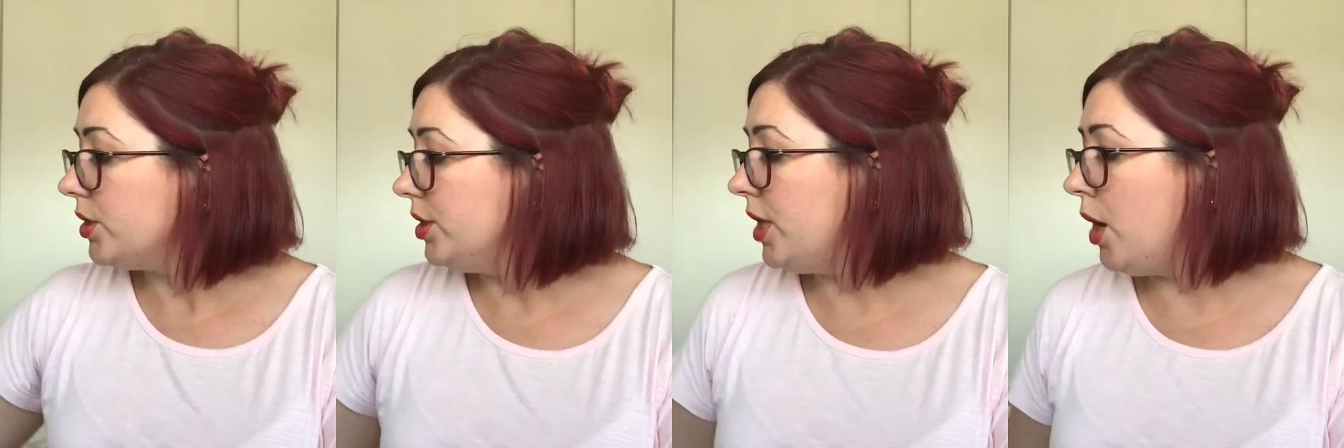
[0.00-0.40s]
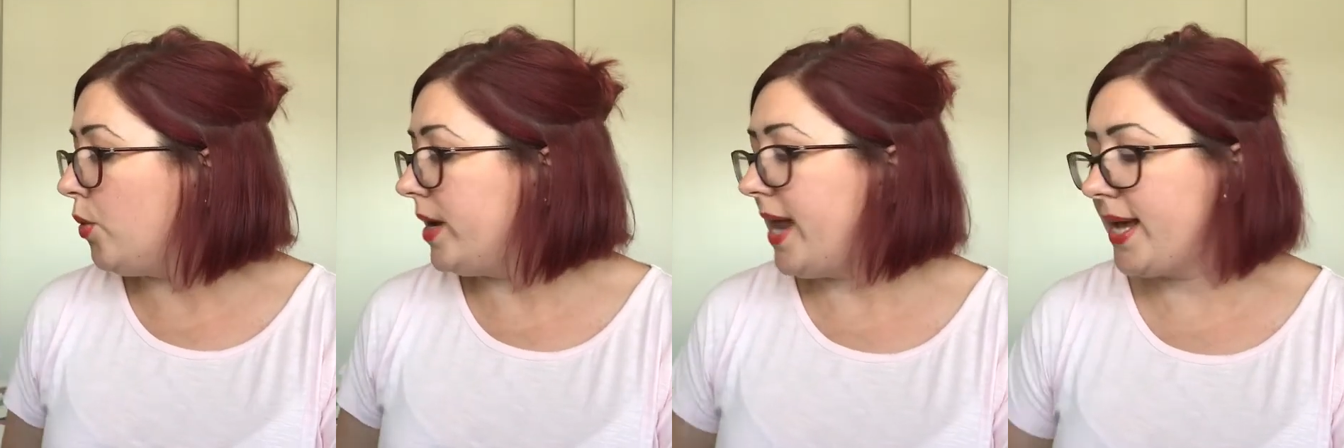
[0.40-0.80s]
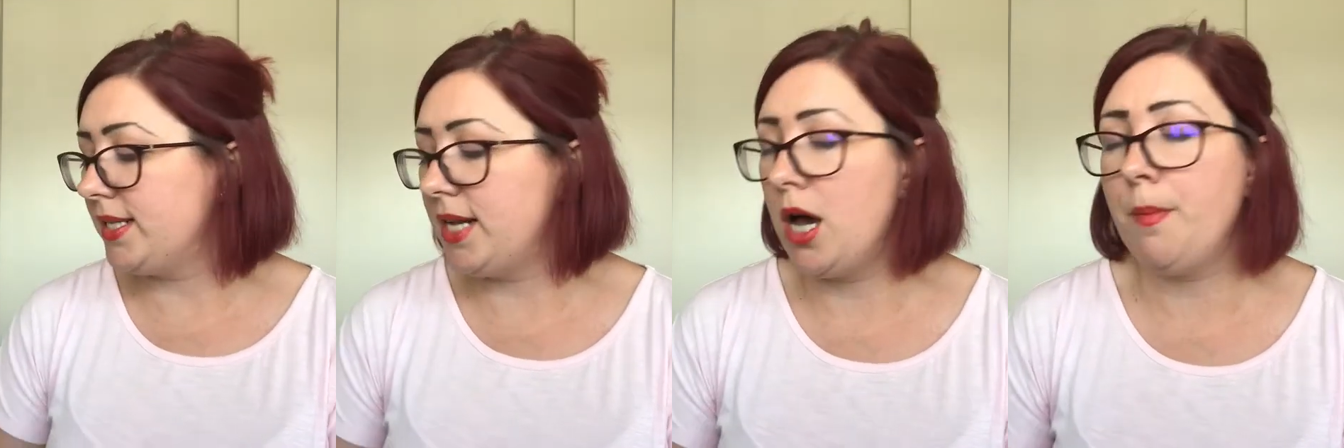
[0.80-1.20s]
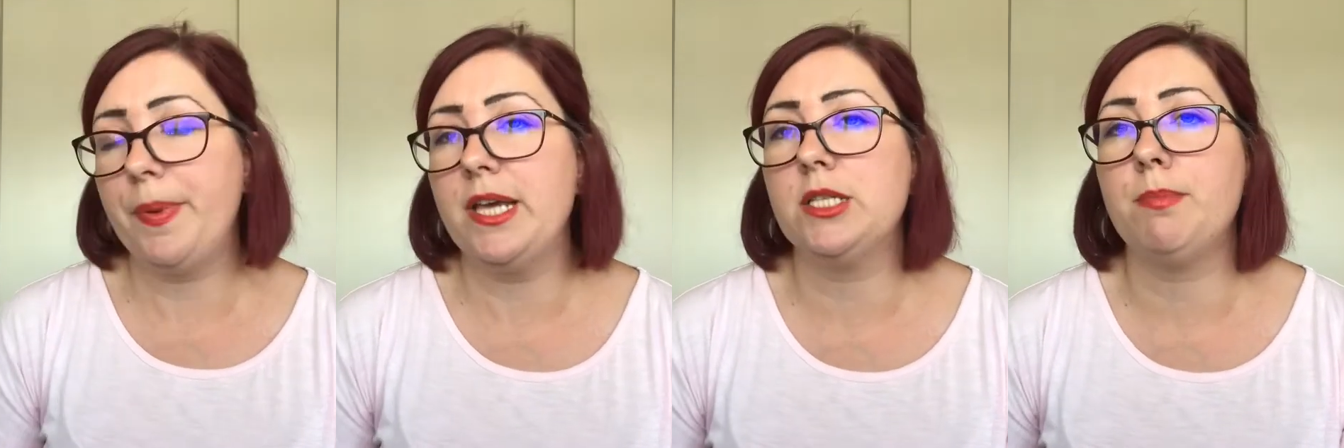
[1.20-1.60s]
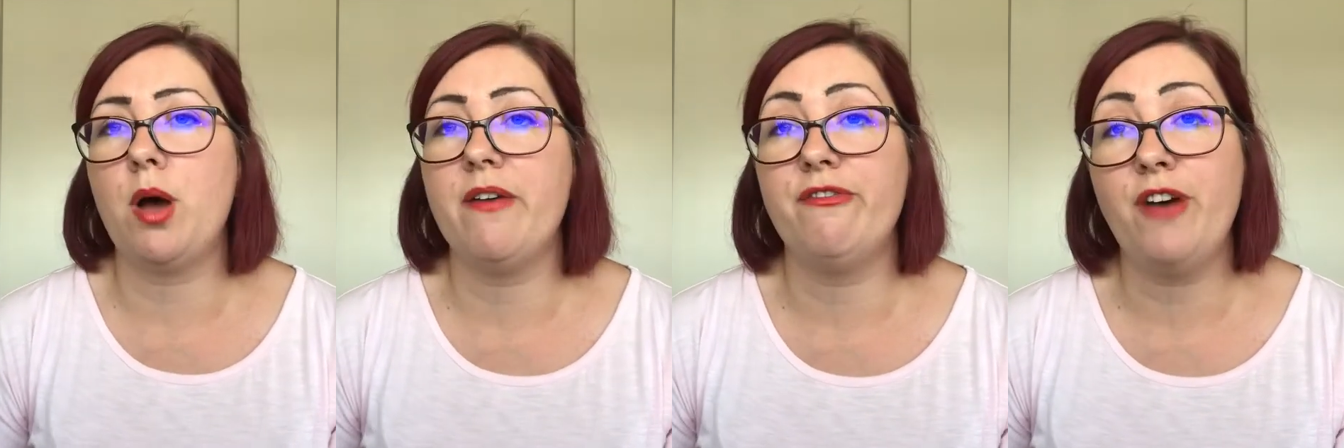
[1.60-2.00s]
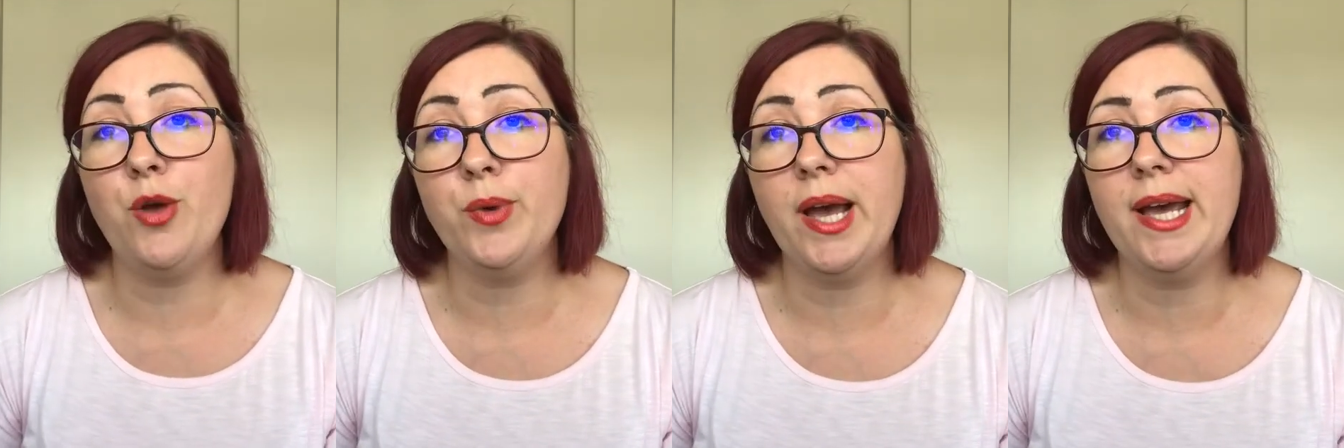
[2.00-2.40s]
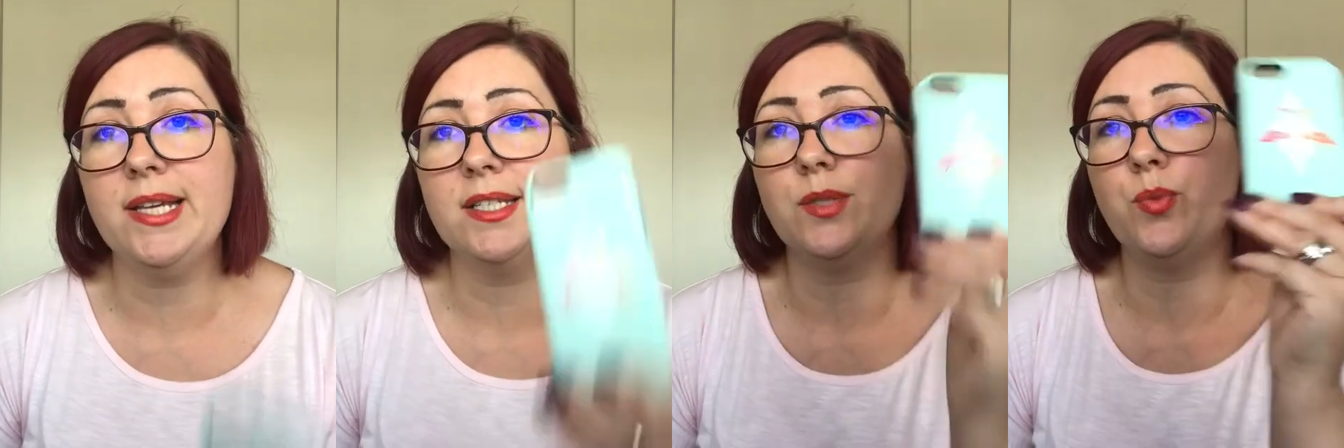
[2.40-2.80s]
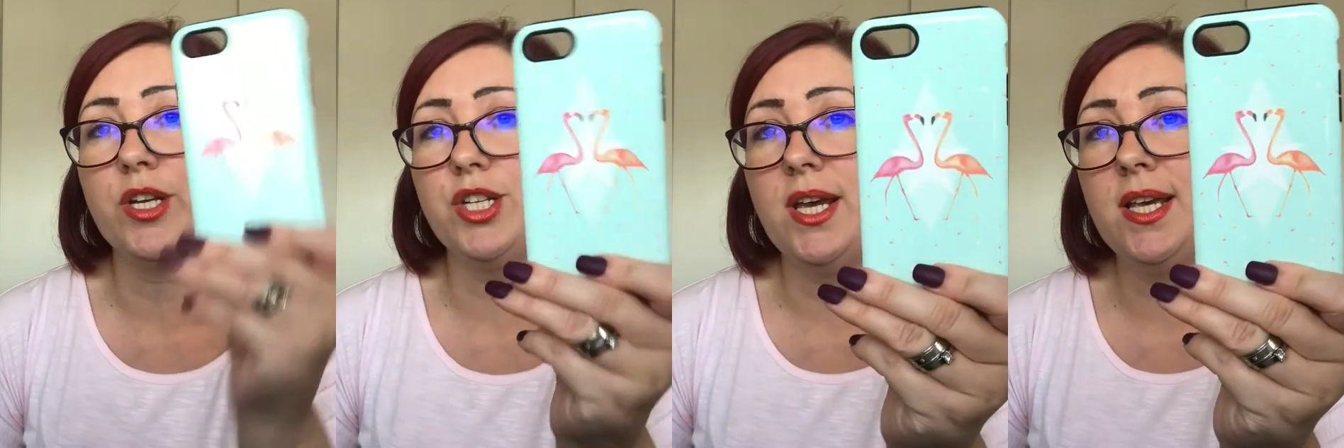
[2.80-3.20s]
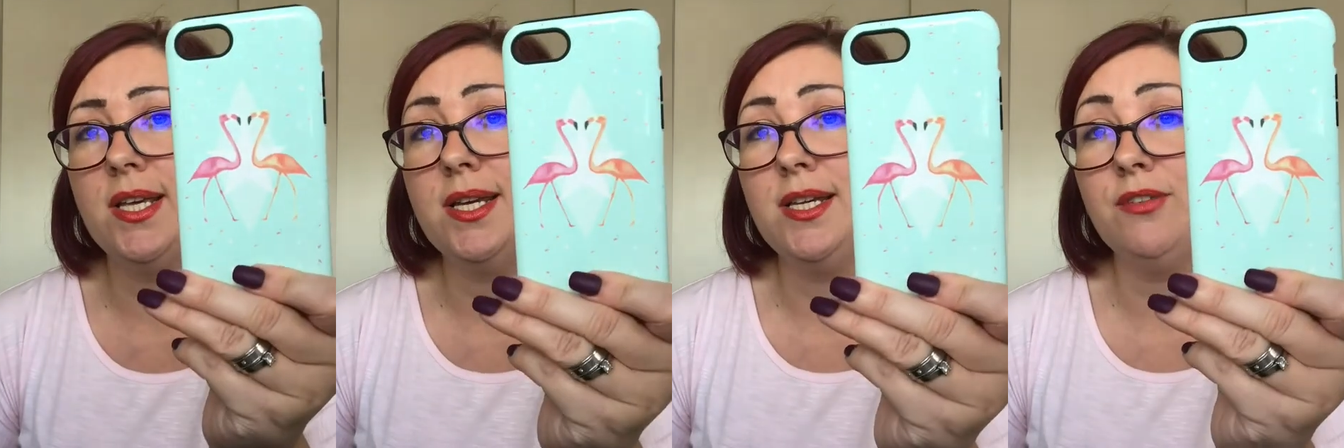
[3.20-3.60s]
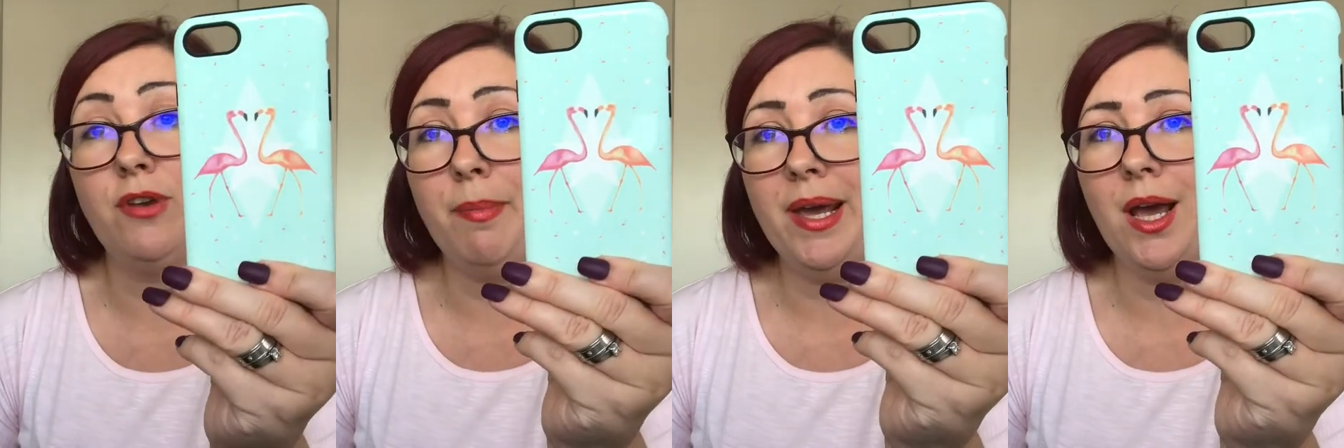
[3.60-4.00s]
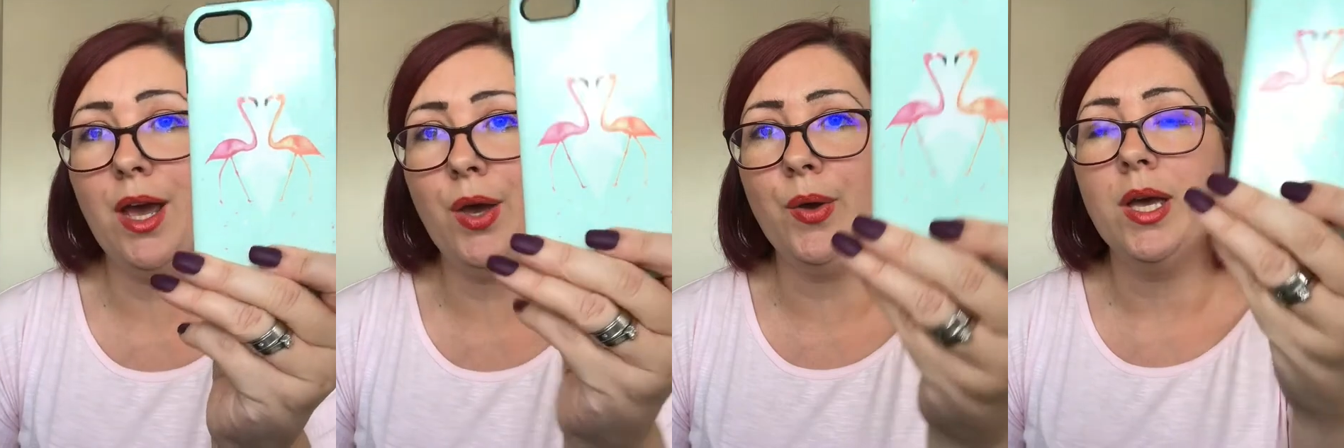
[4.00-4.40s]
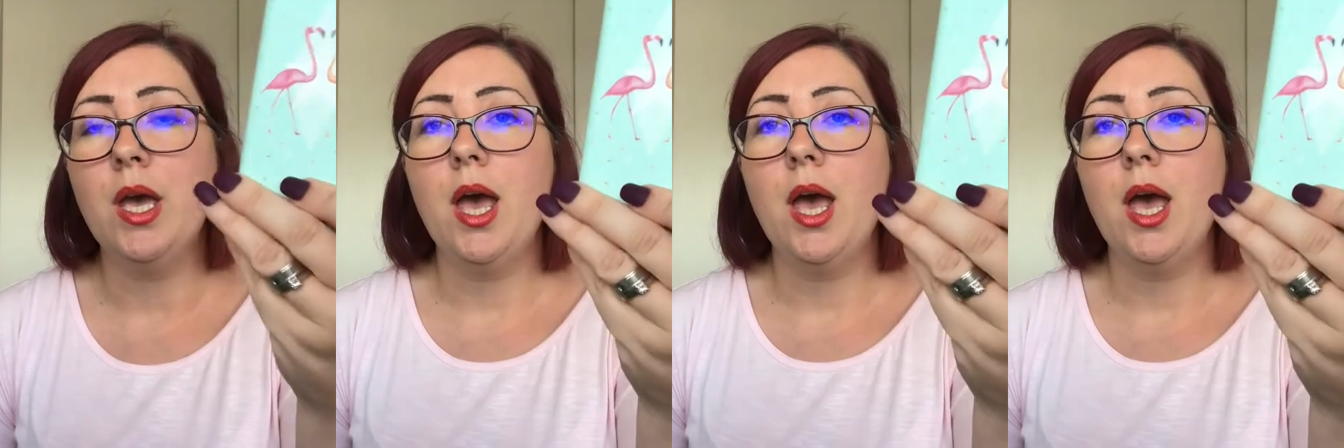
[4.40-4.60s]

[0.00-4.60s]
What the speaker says: So next up is my phone case, which is flamingo.